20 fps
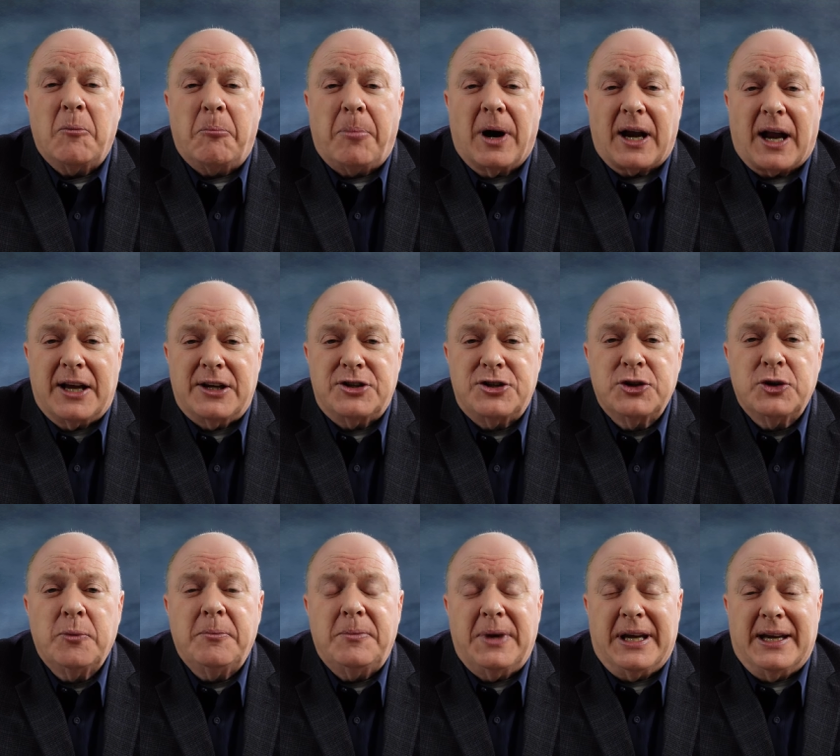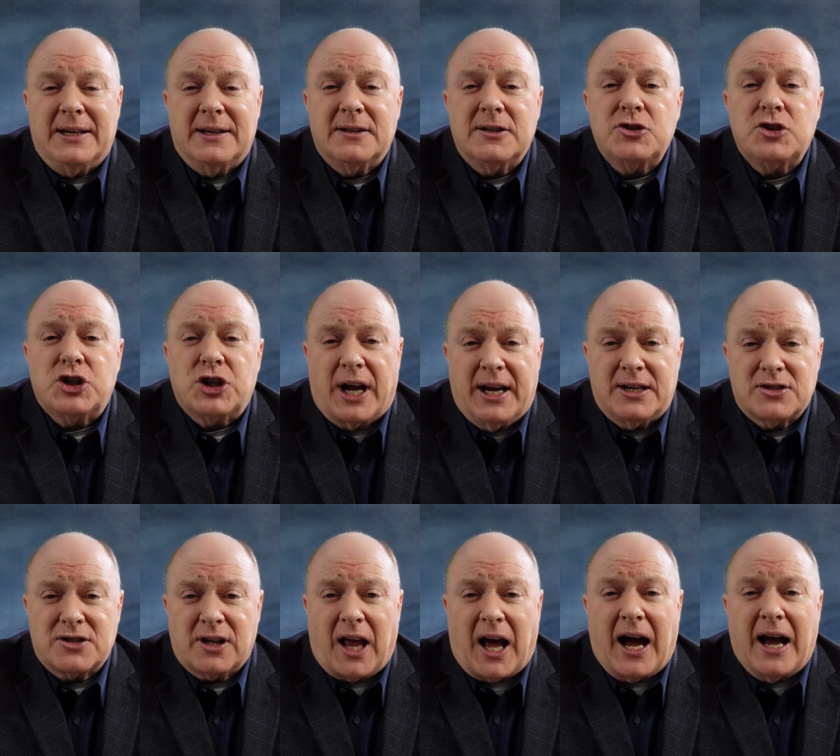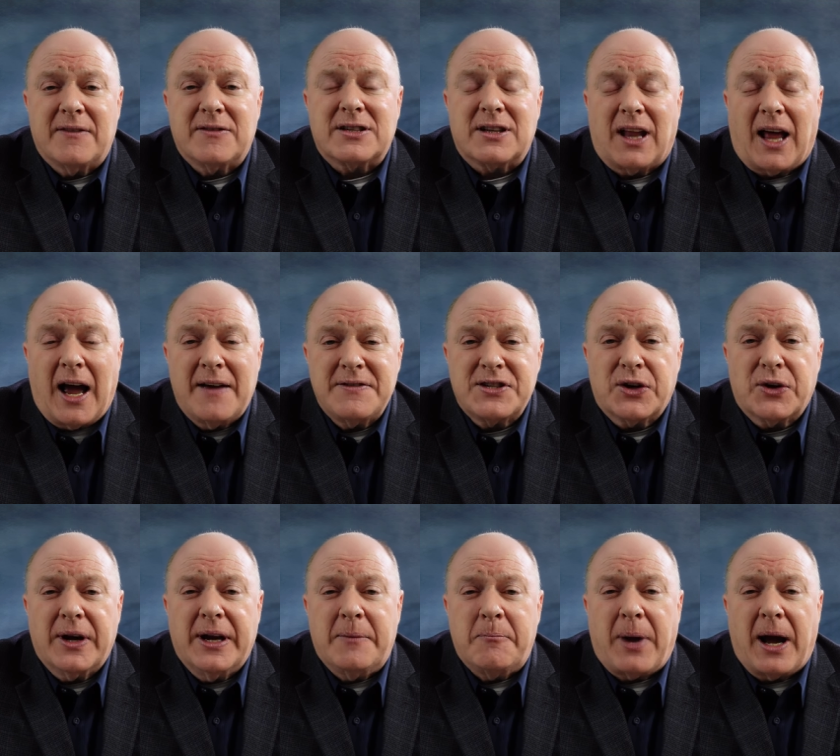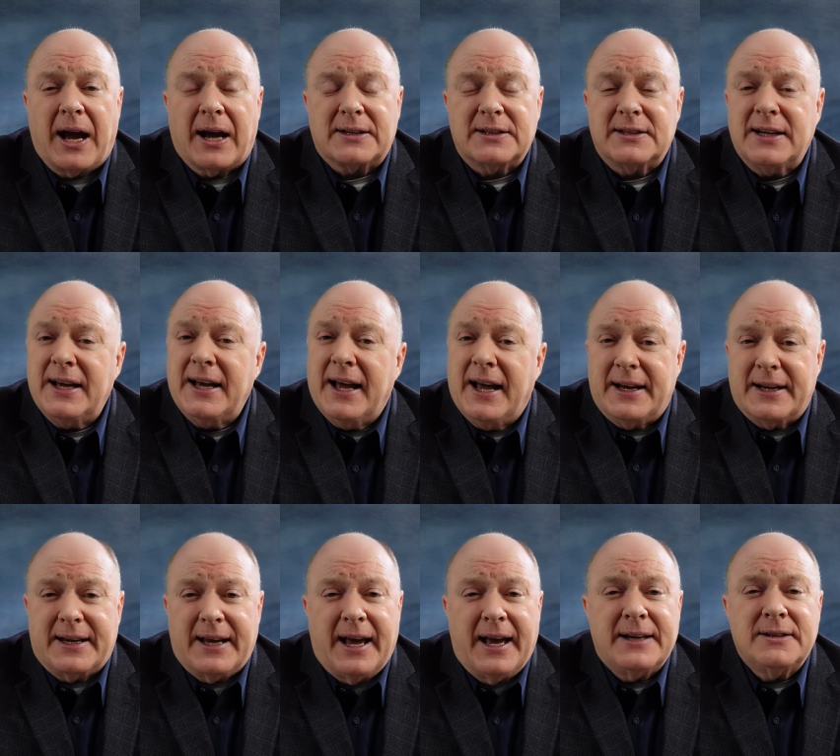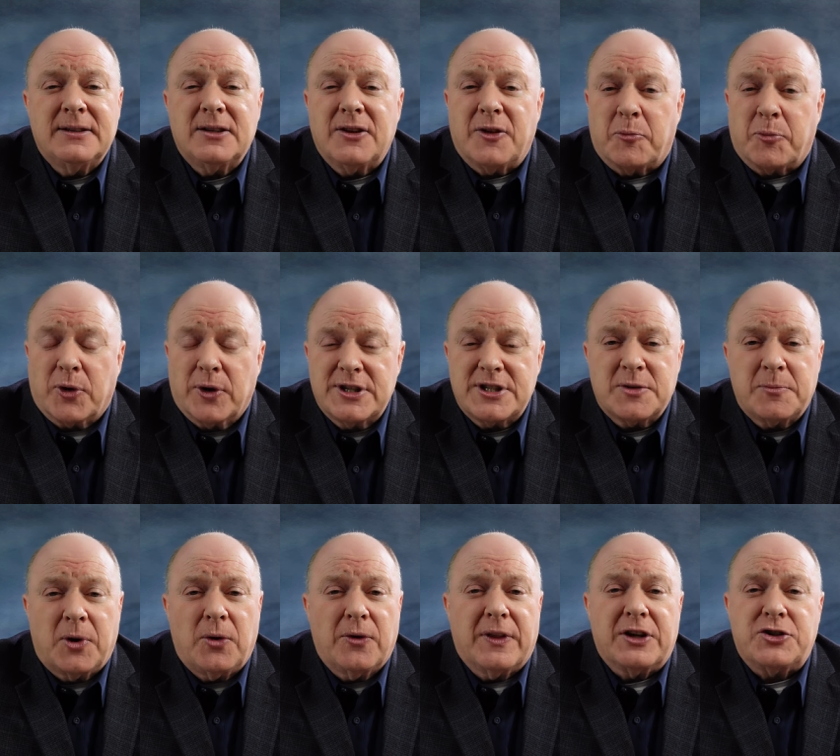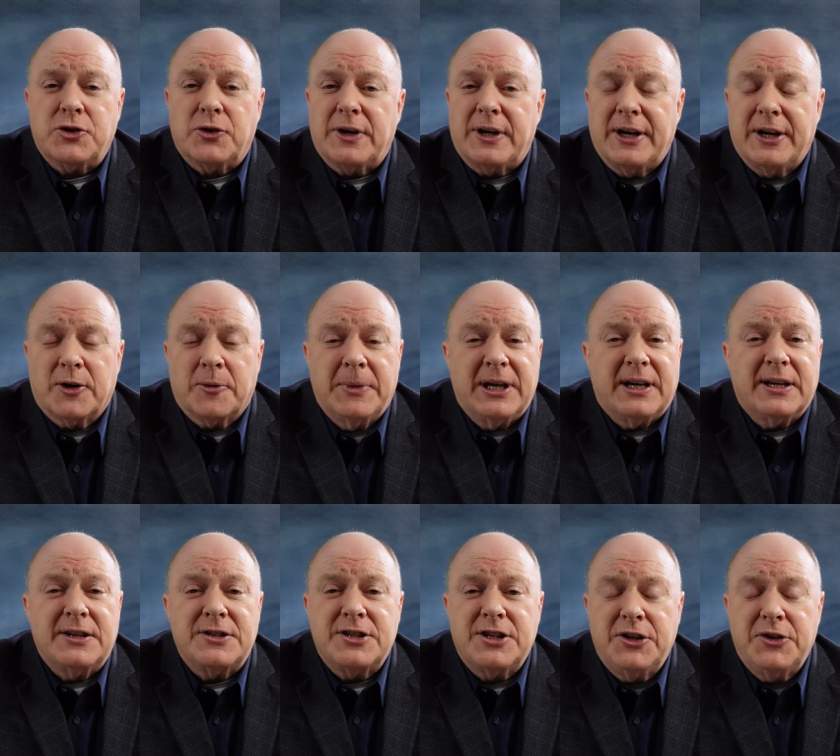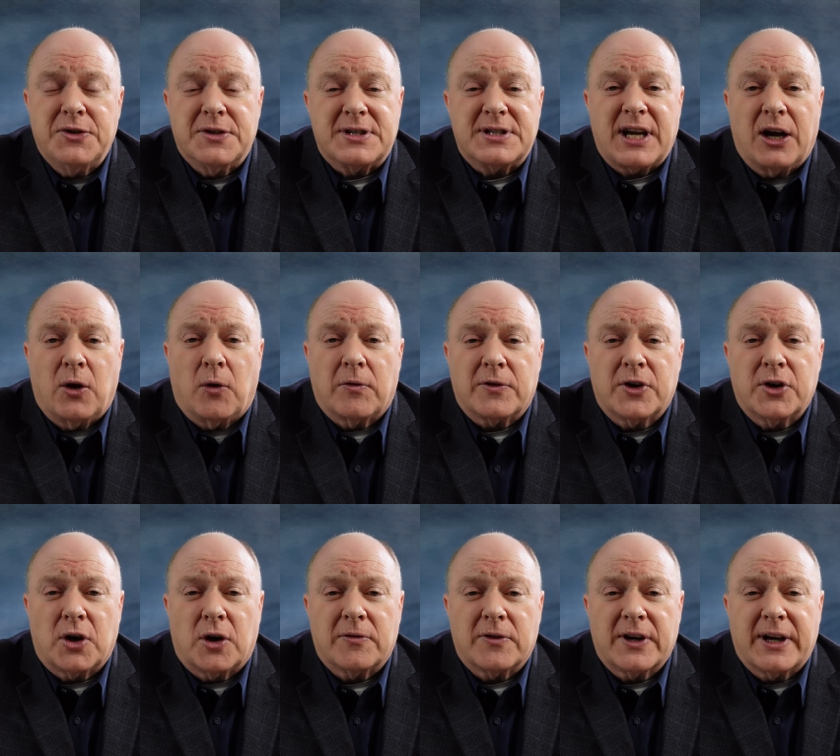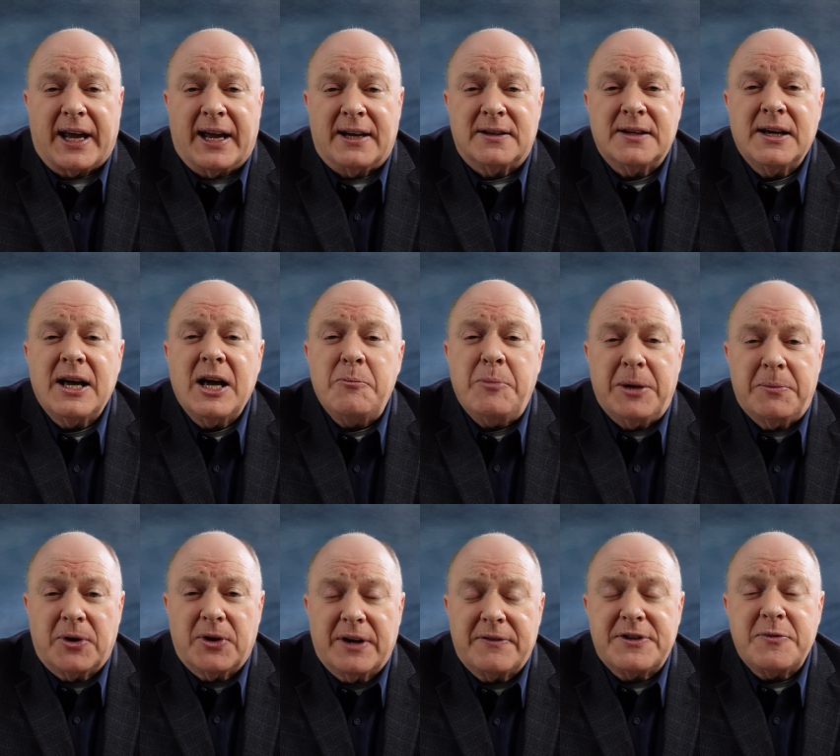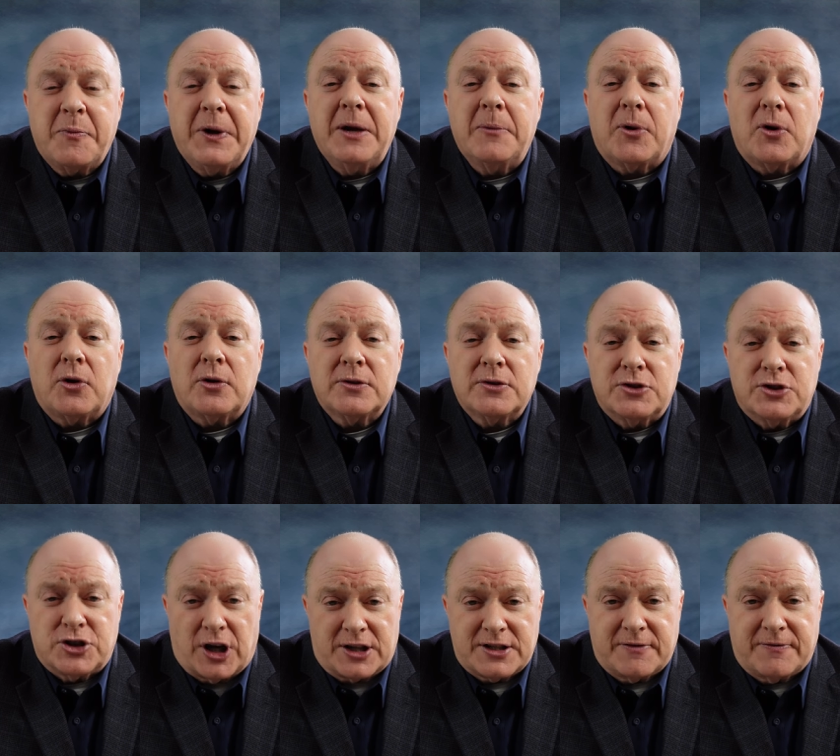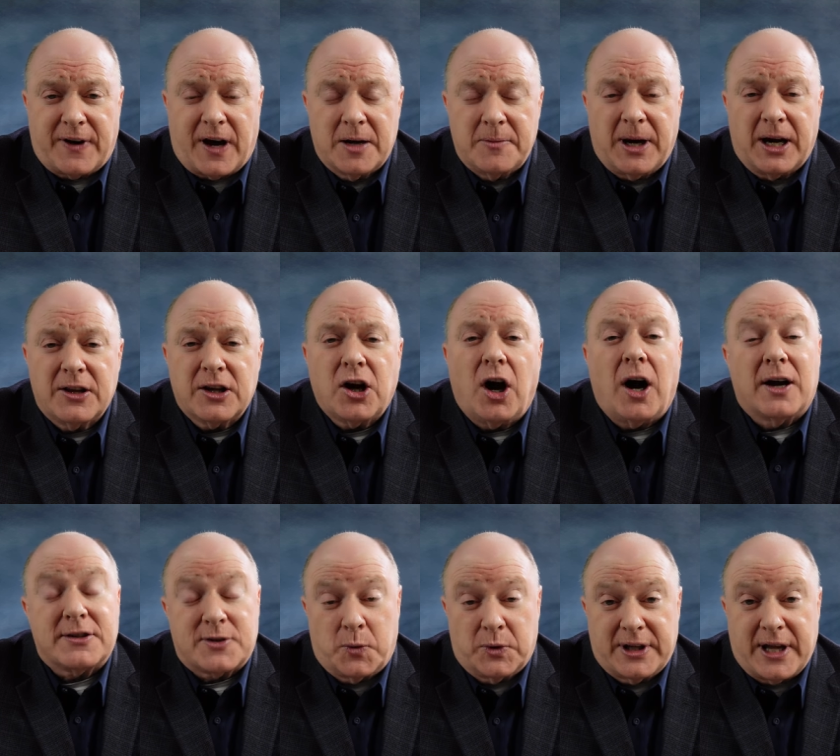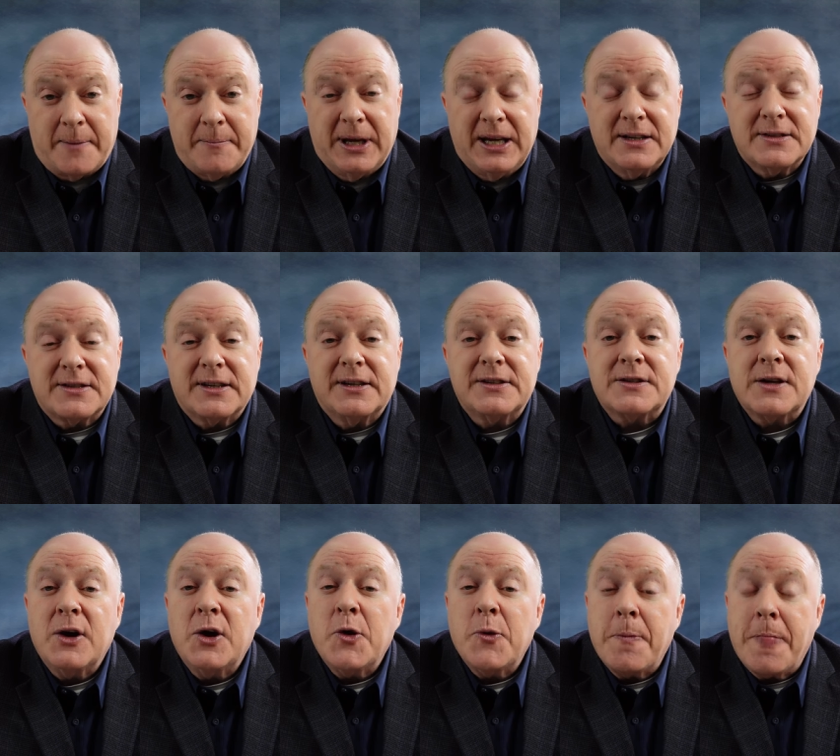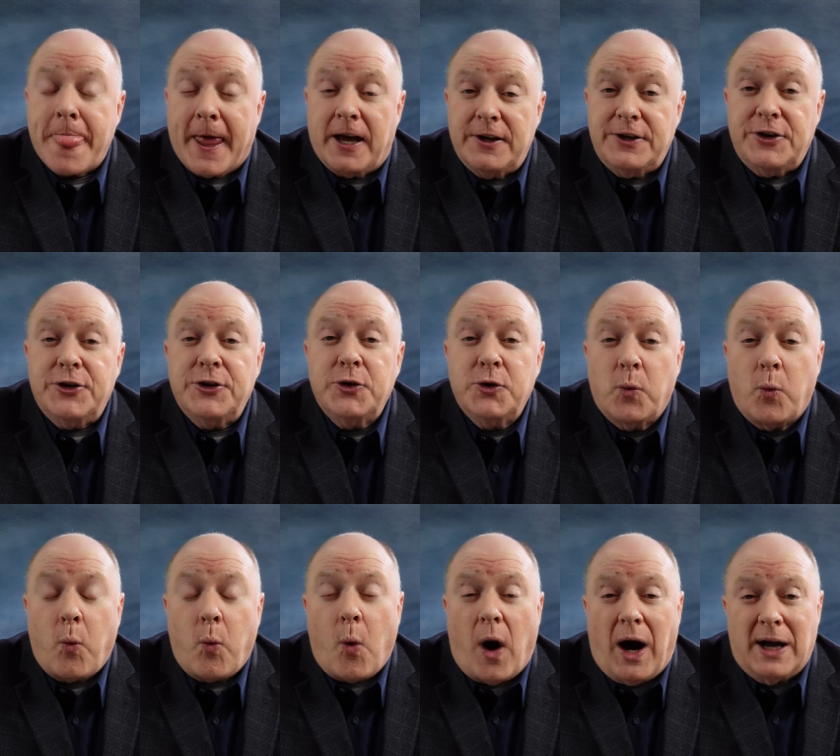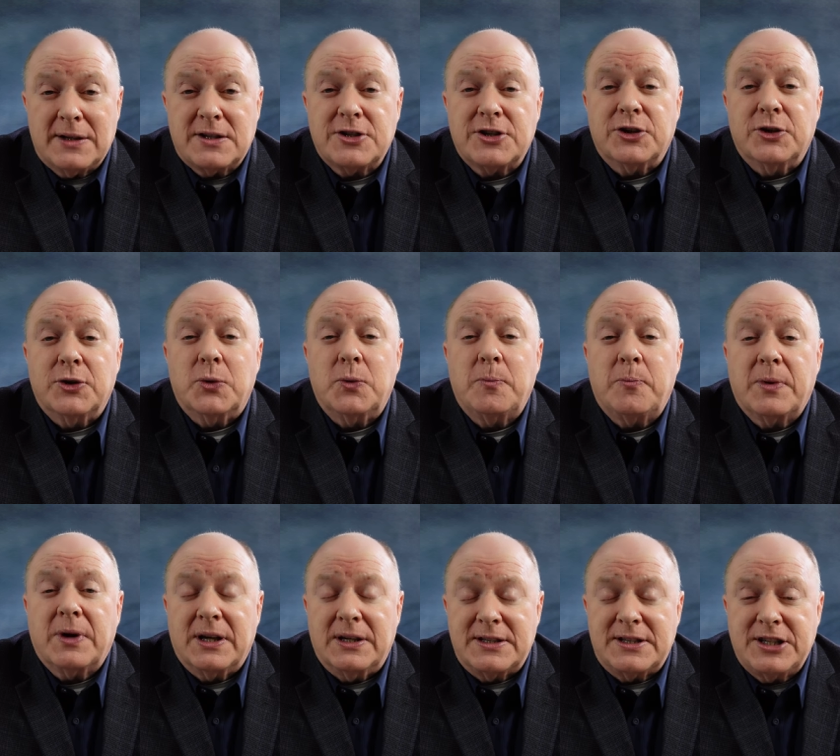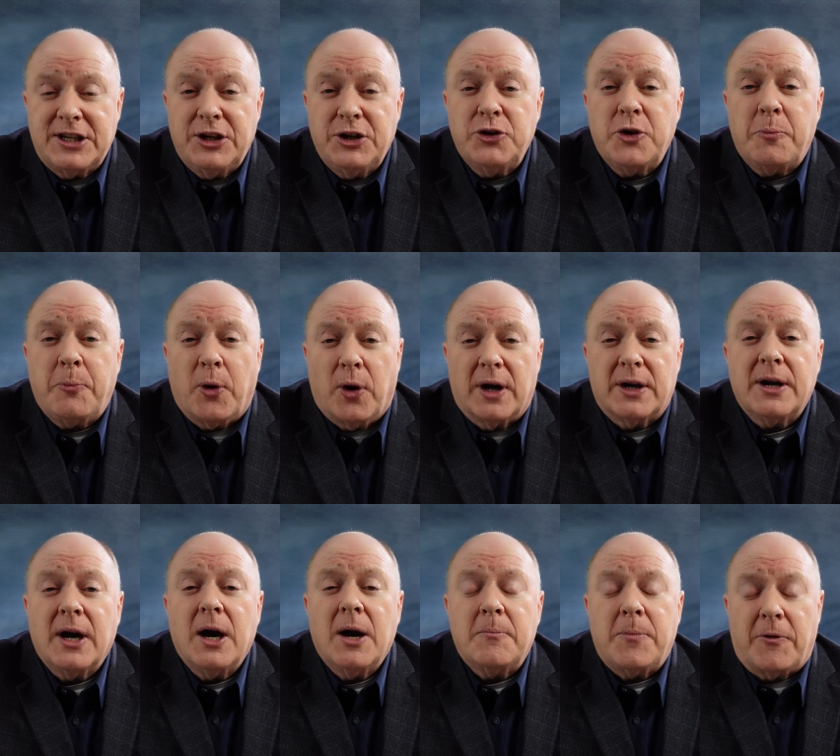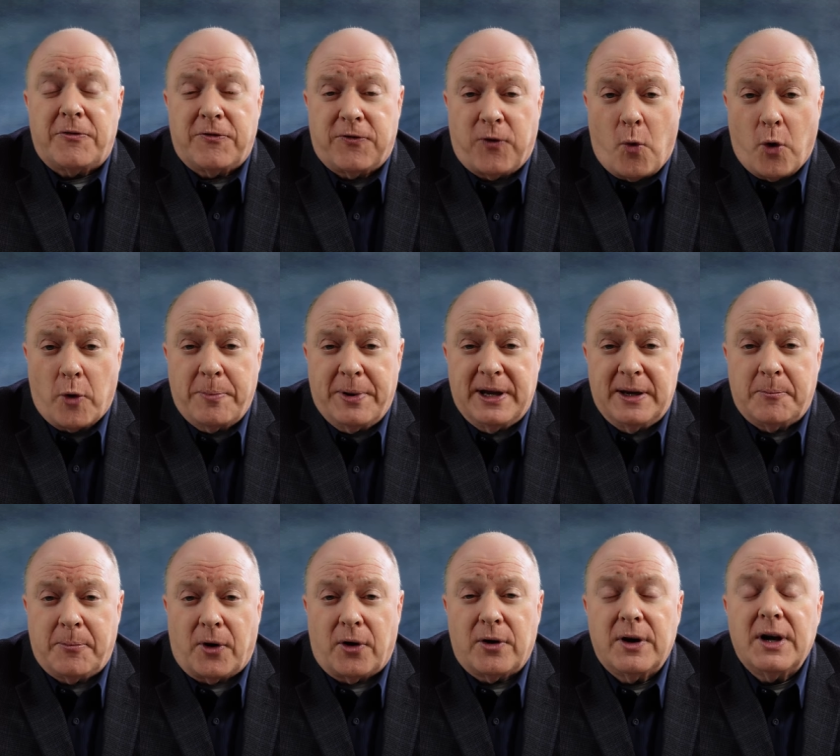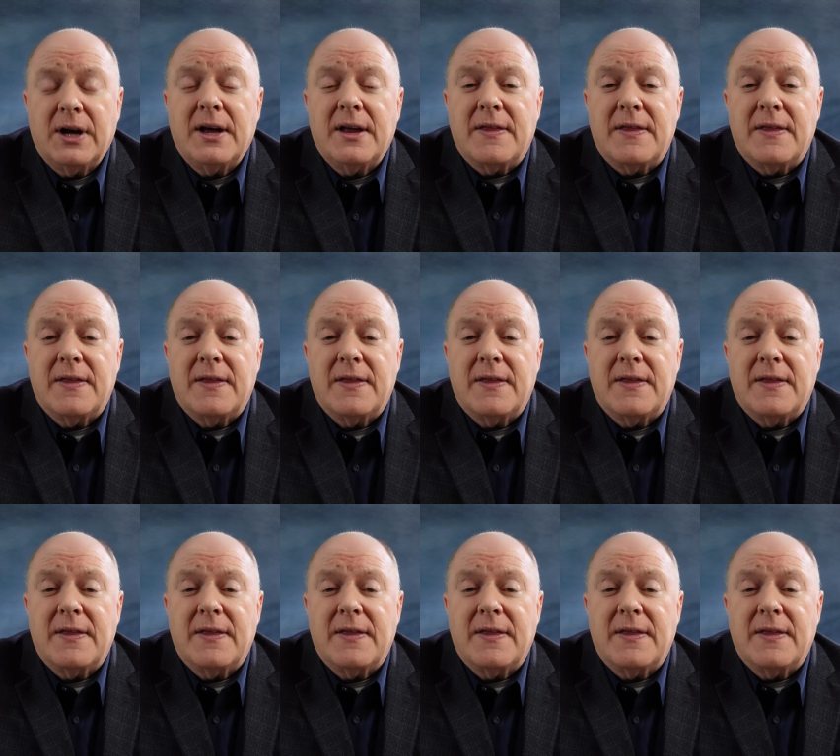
but I do mean change lives, lives that are impacted. And again, the principle that you'll hear me continue to say over and over again, people give to people justified by the cause. And what that means is that you want to continue to put before people